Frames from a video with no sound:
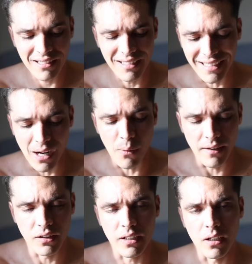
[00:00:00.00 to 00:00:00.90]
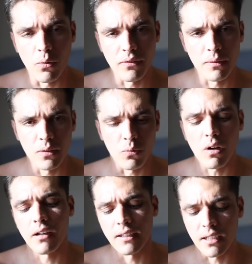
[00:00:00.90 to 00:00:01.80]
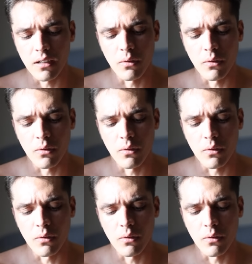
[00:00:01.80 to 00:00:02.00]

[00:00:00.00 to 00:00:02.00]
Is that why they're staying away from you? Why are they staying